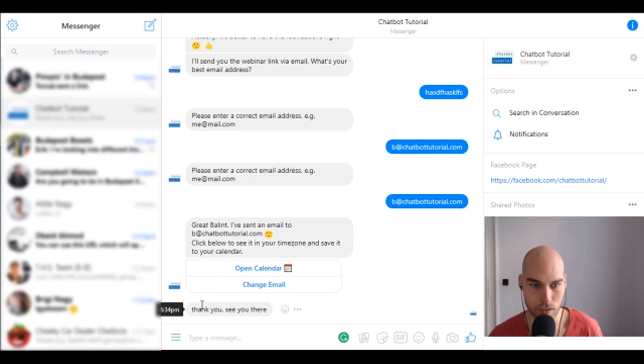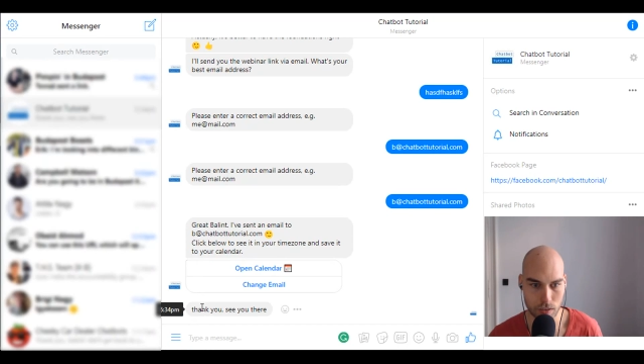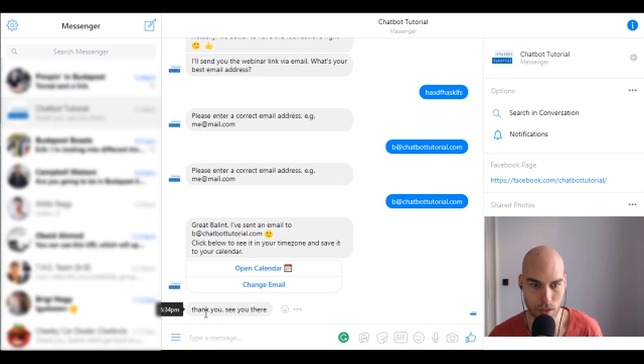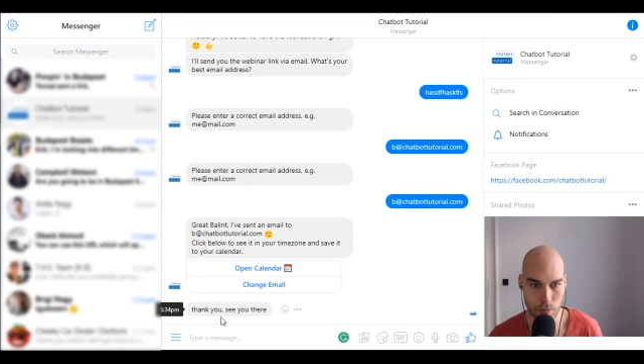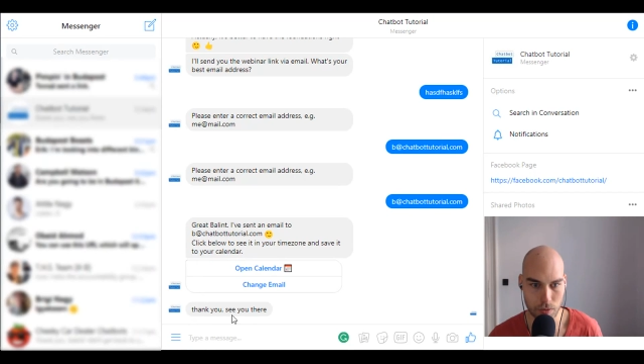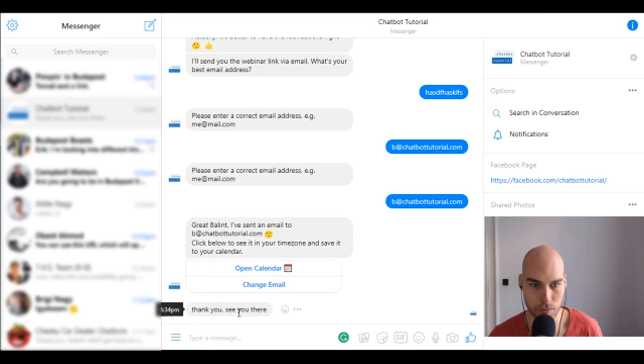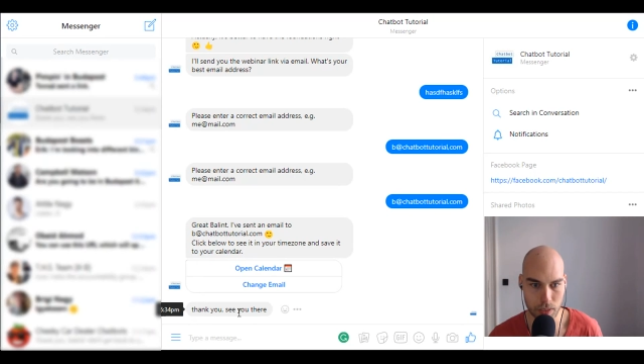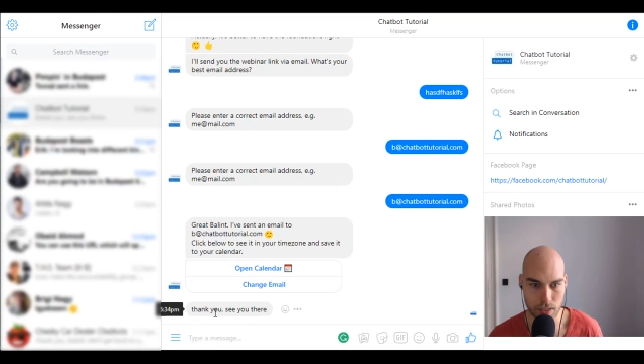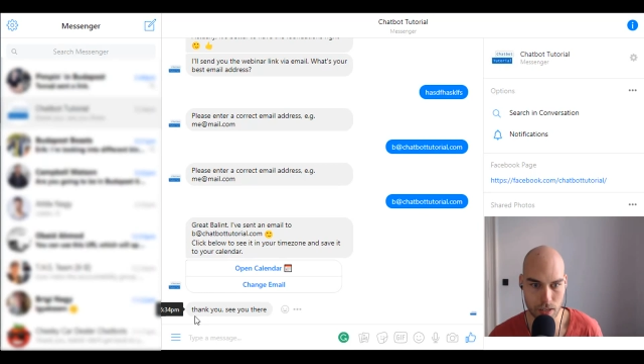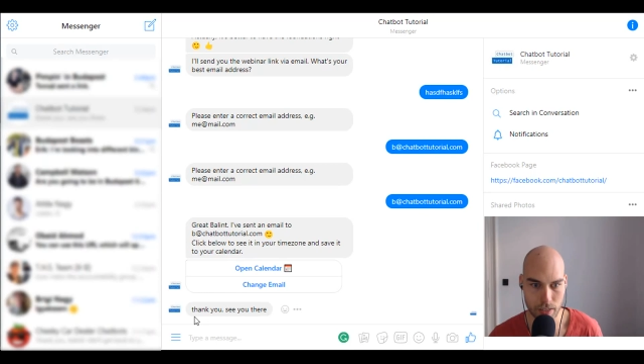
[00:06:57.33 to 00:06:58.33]
a couple of
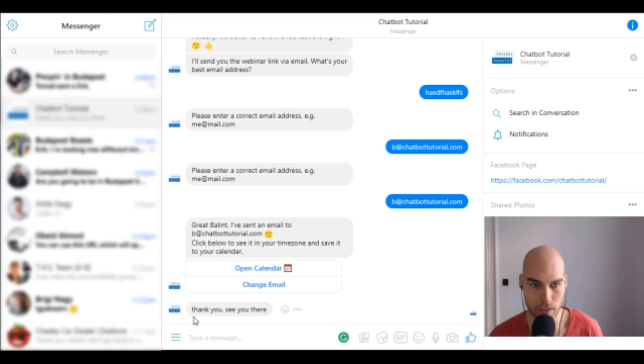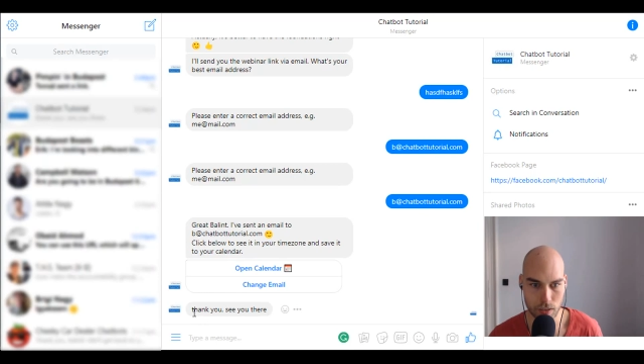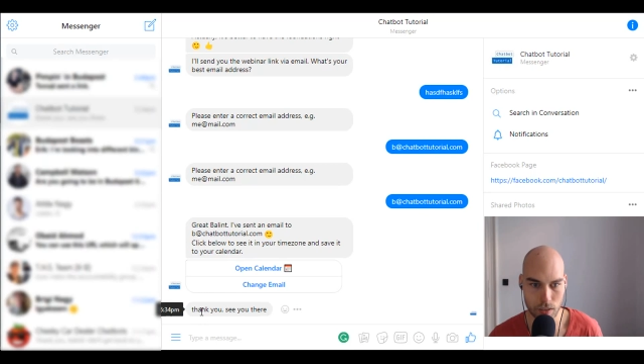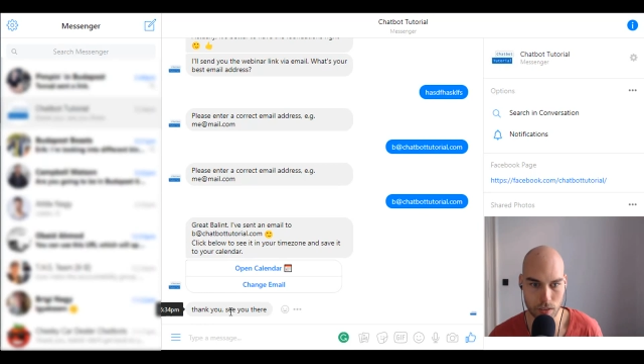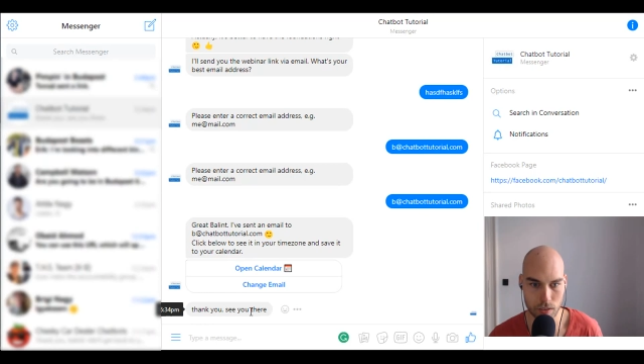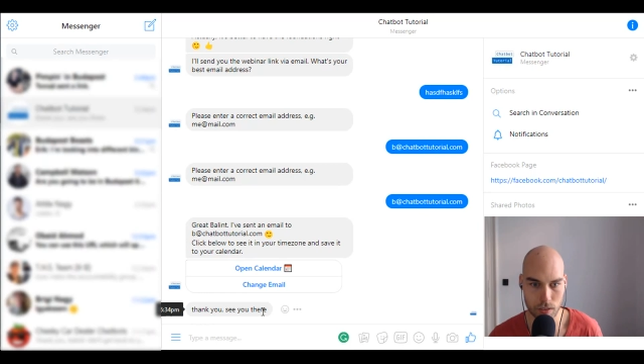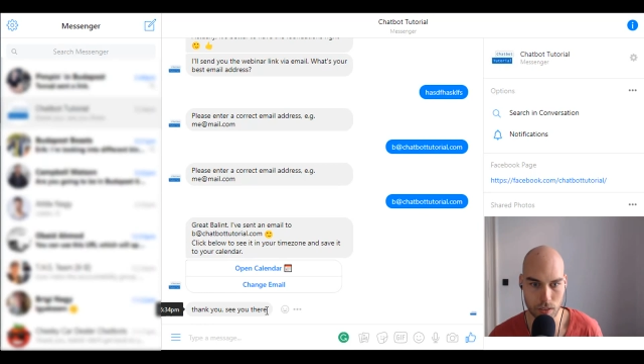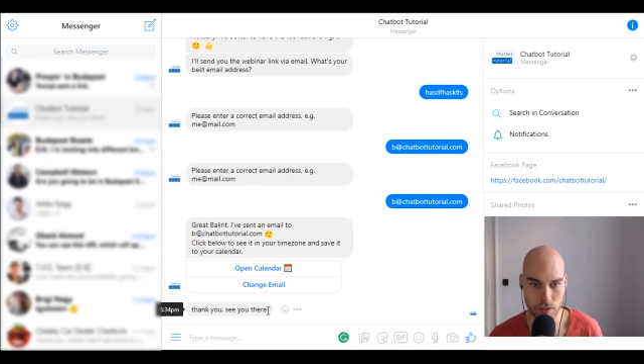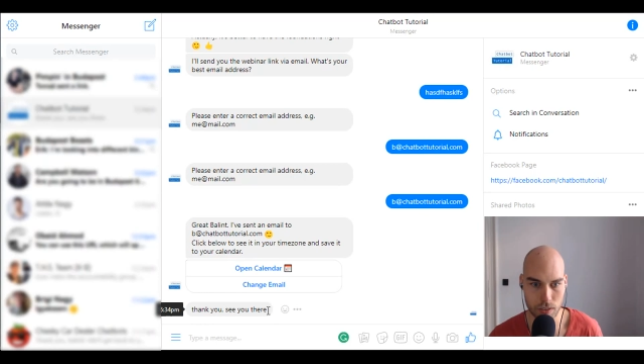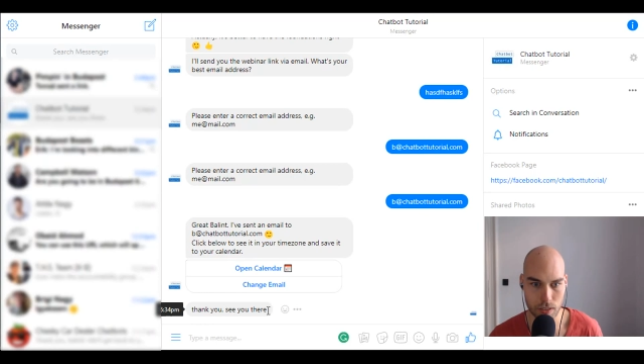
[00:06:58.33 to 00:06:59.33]
minutes later there
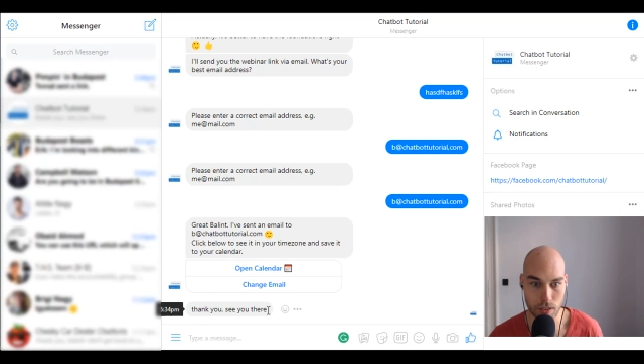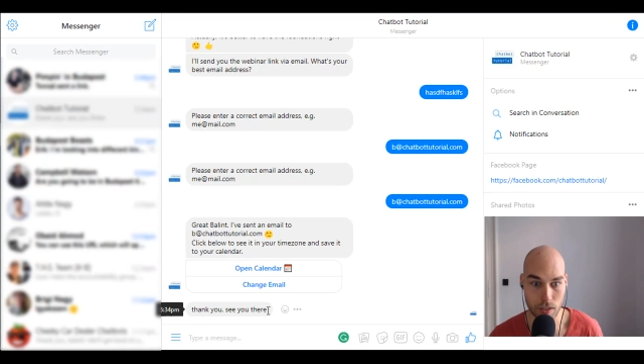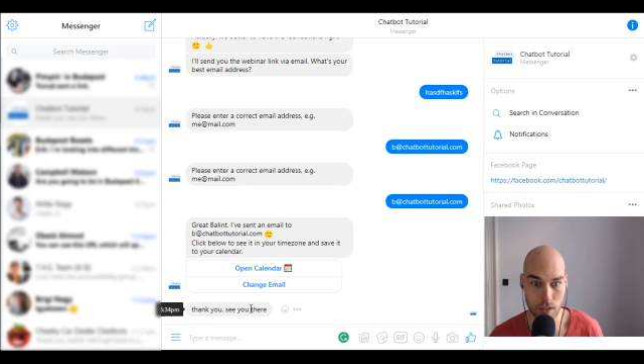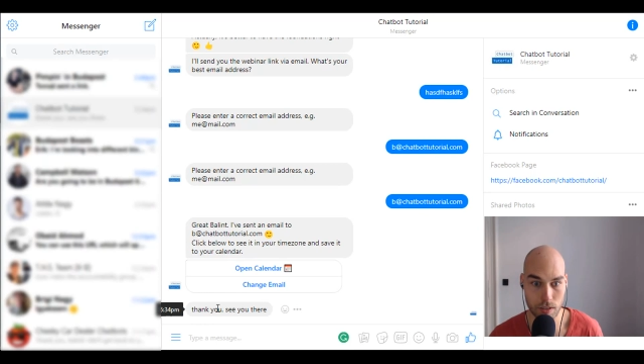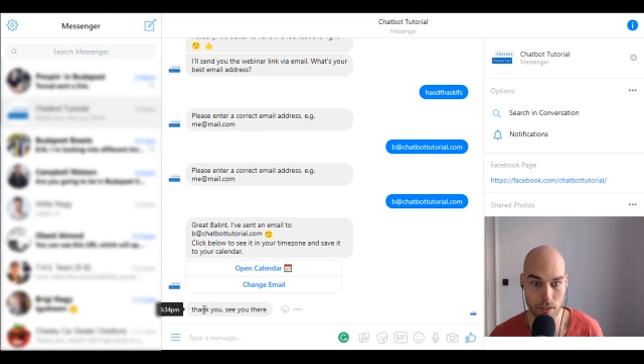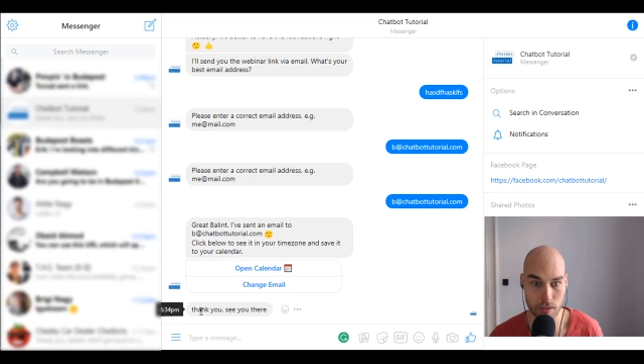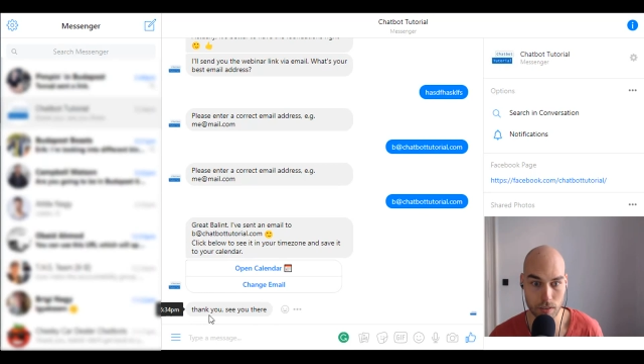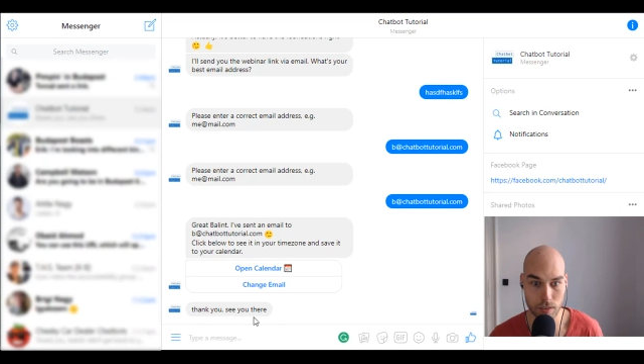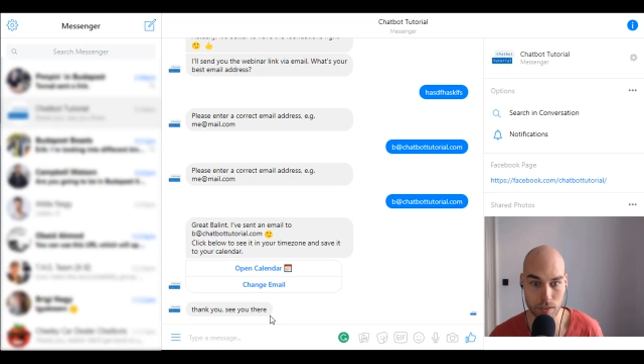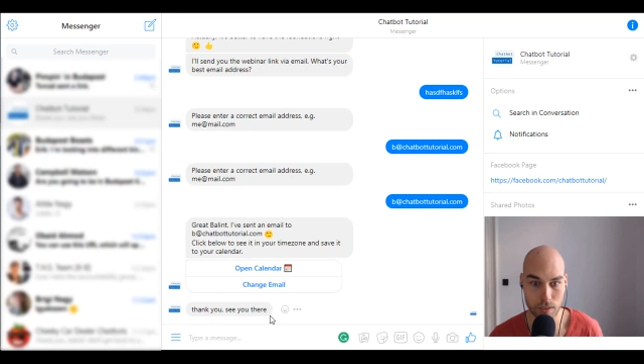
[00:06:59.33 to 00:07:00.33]
was the
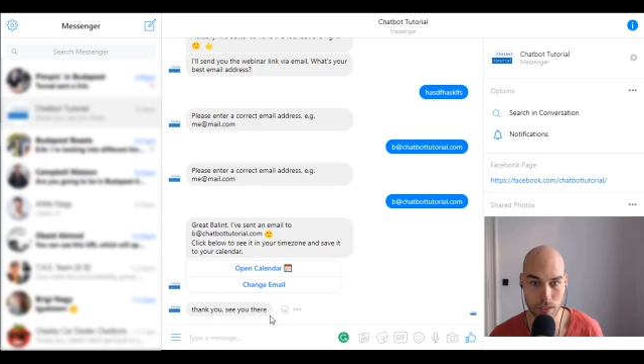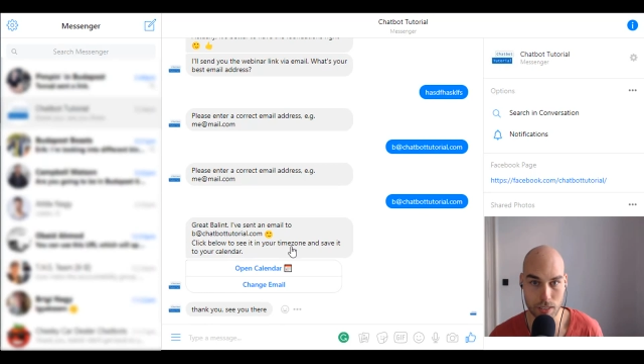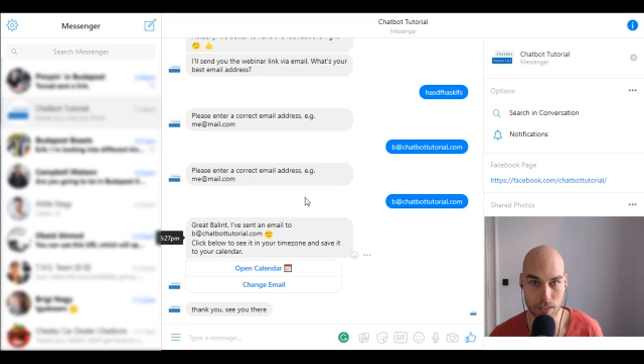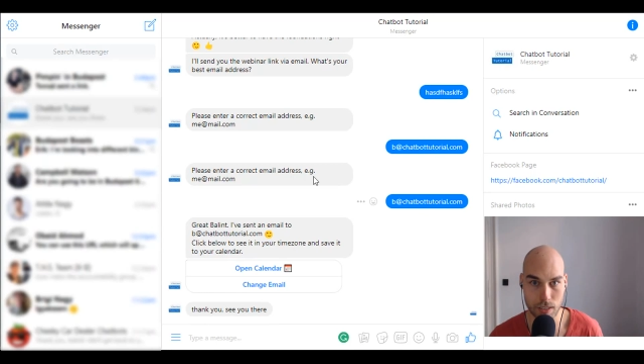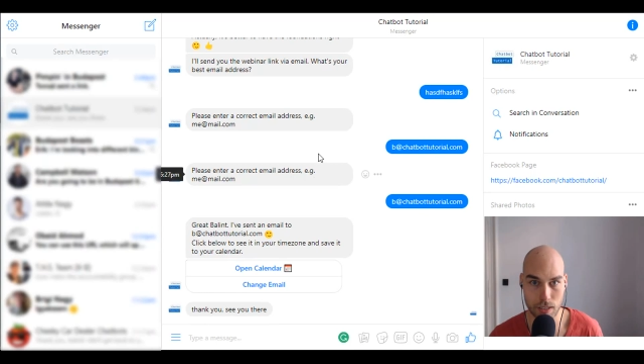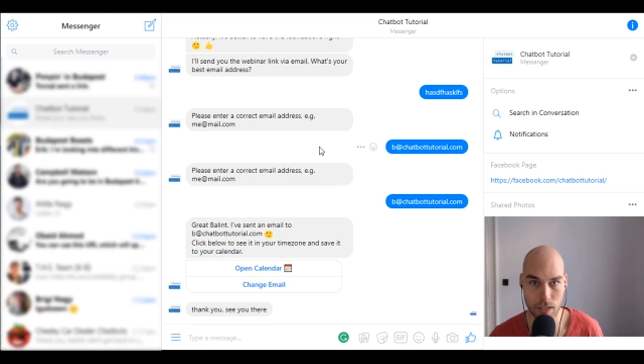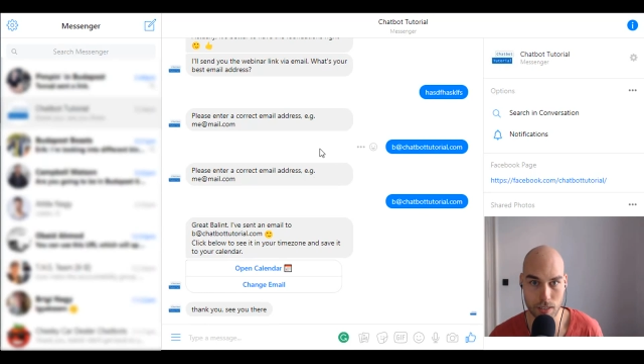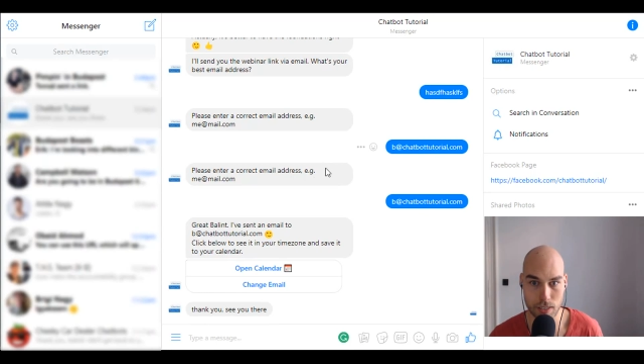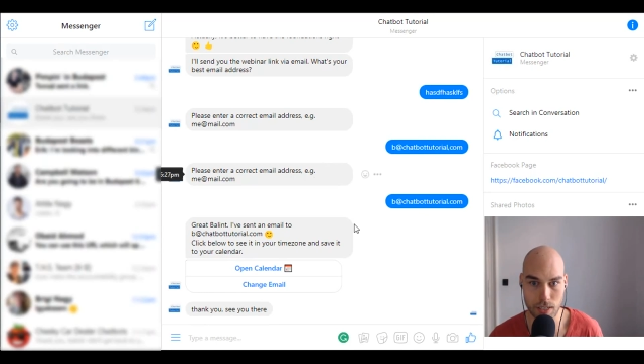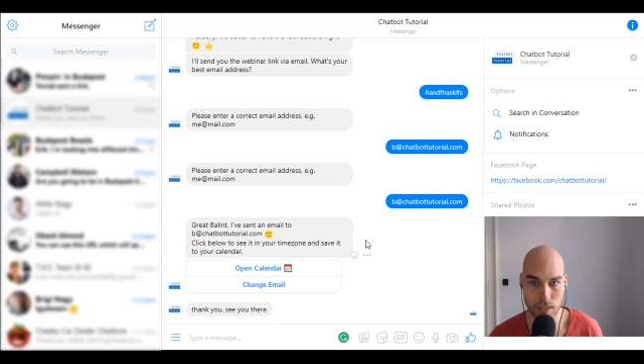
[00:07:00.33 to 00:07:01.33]
text I, I sent.